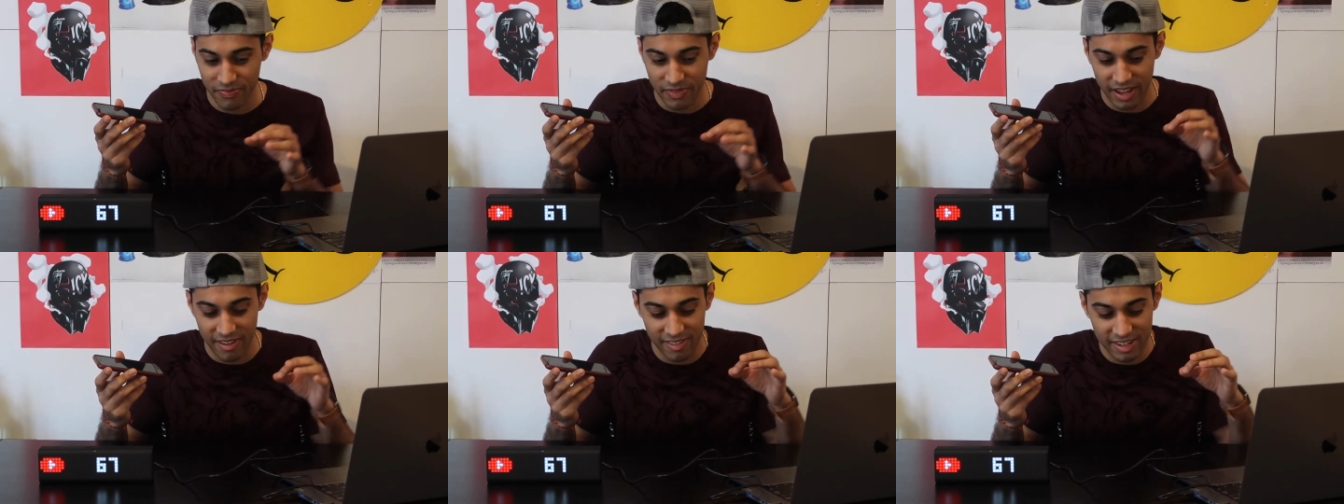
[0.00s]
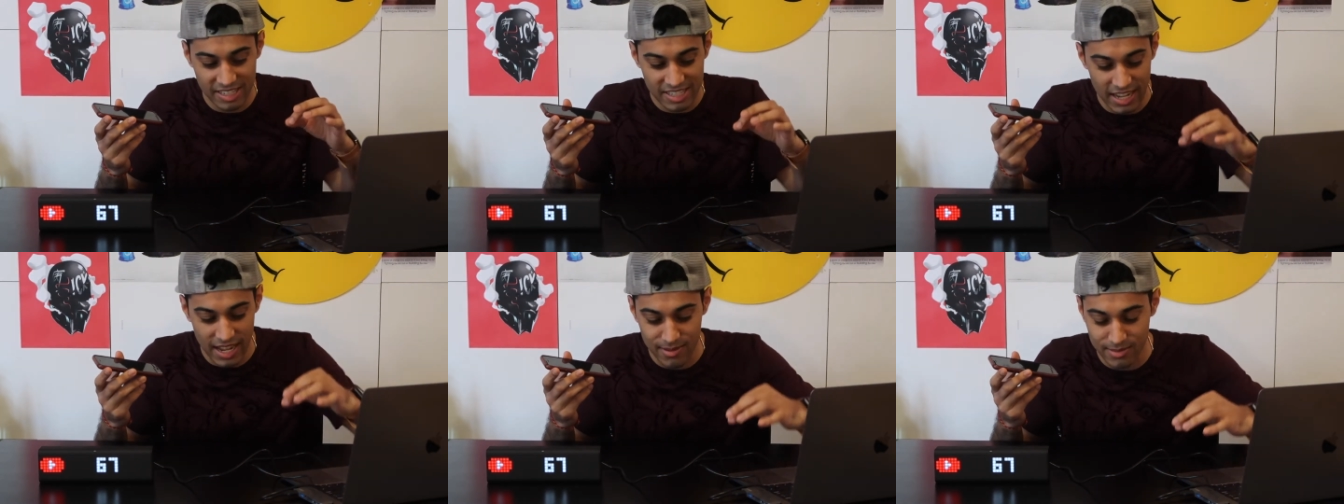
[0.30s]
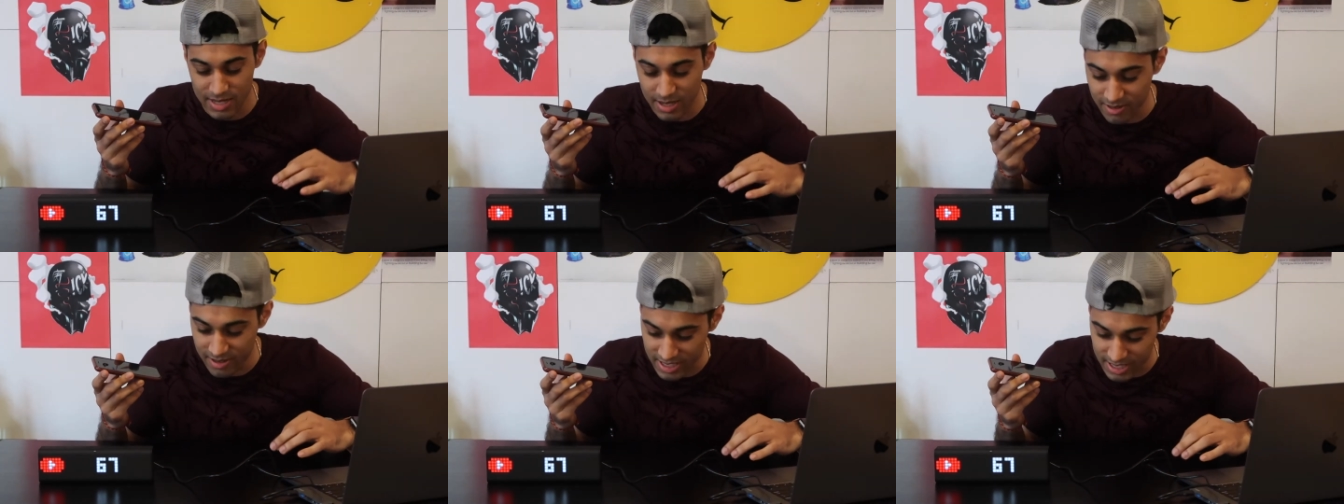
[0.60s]
every
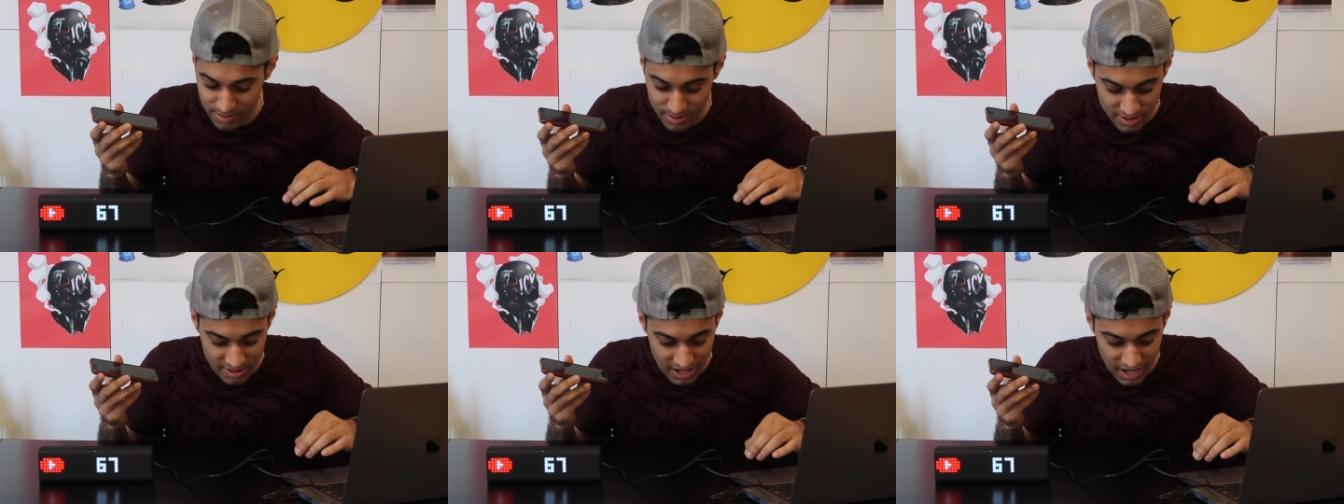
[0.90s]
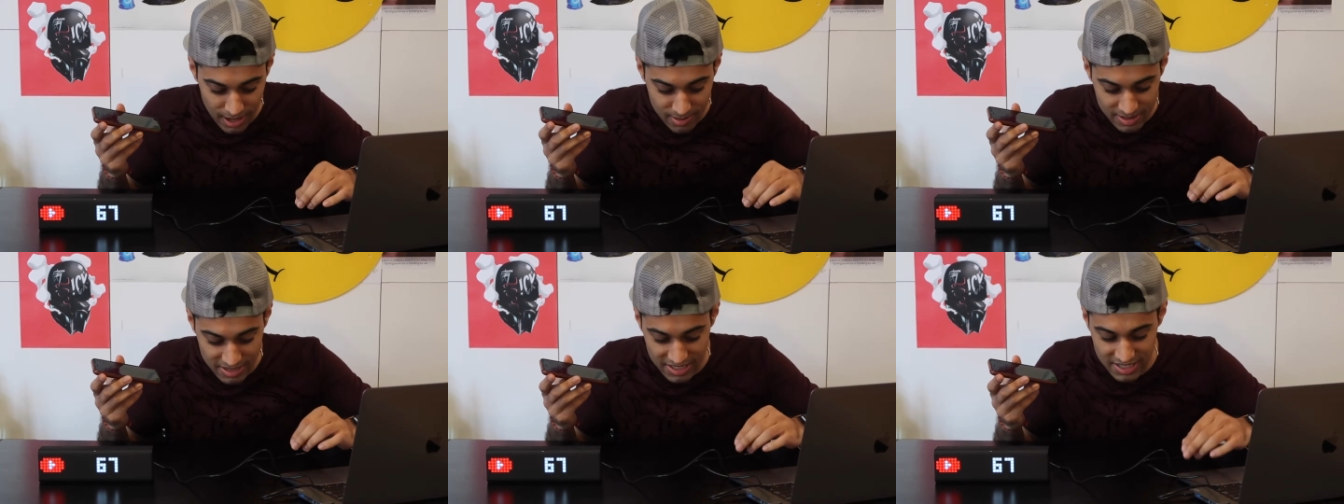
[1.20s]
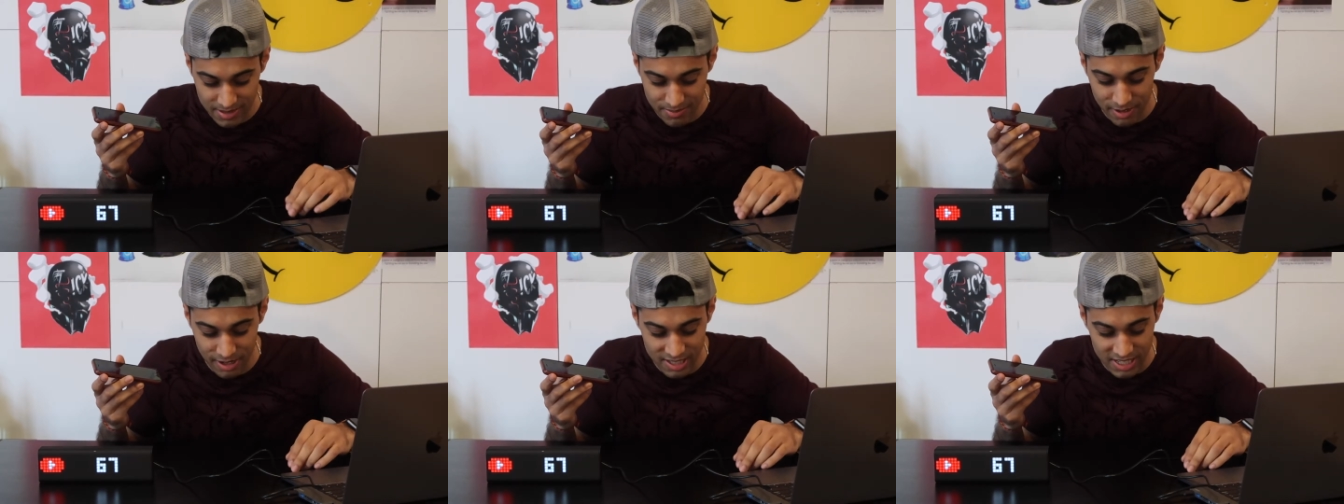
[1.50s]
time someone subscribes,
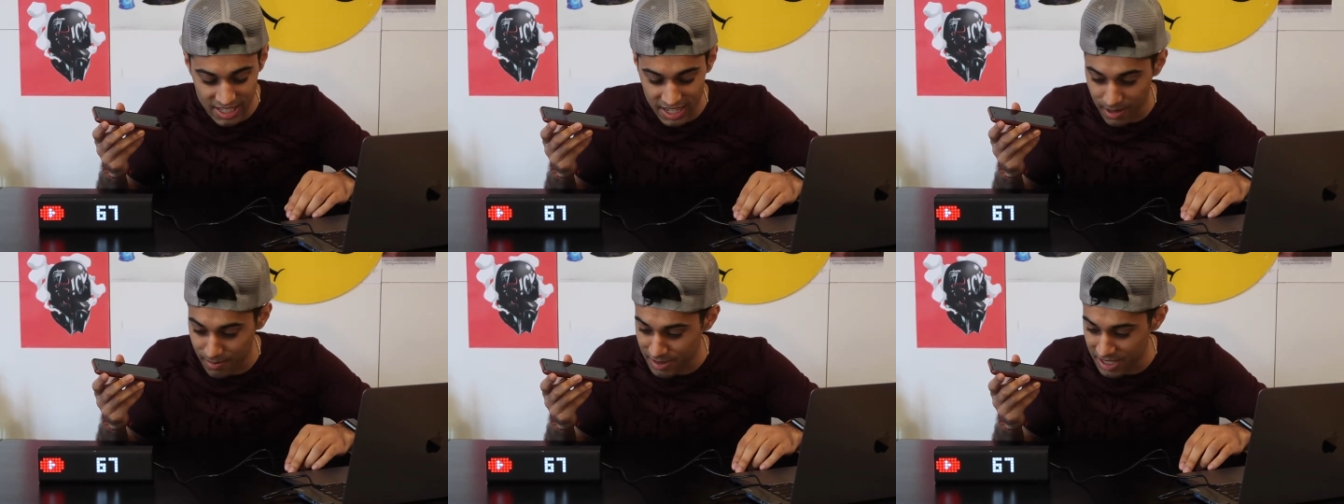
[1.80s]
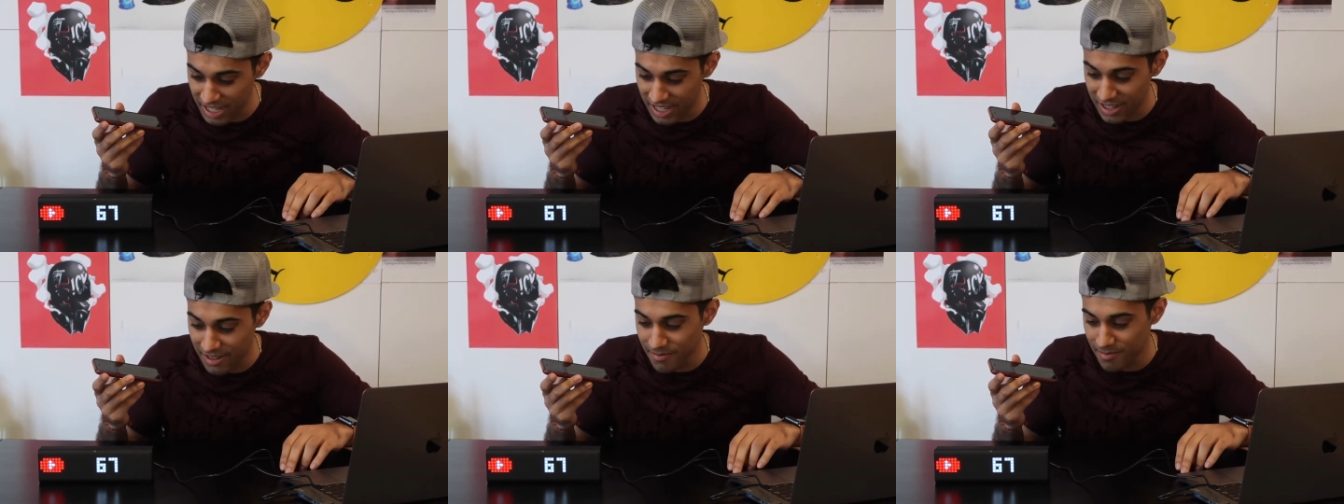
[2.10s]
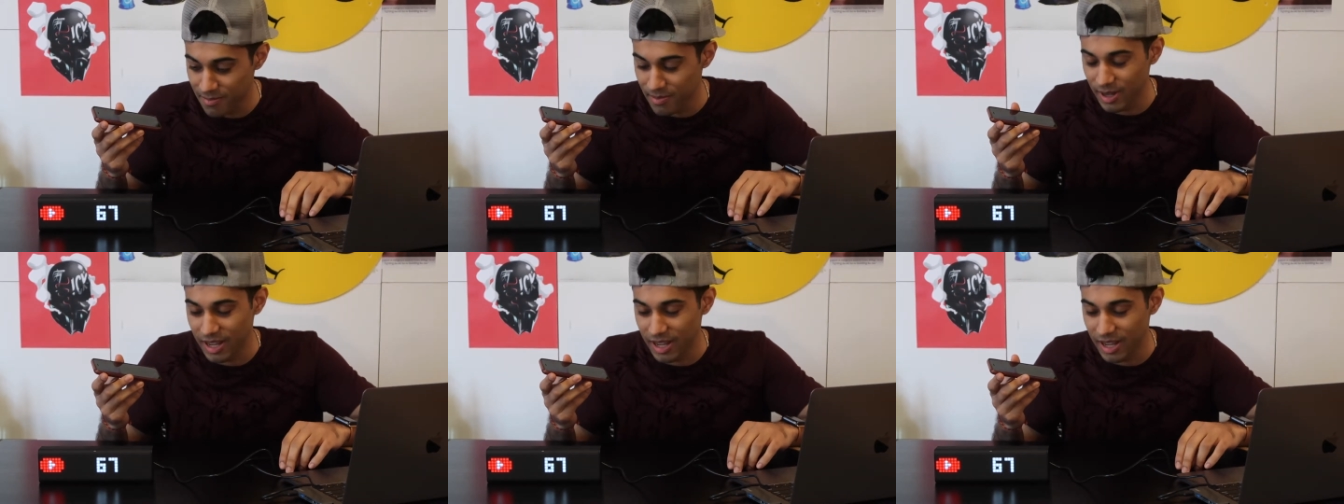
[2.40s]
it's supposed to update,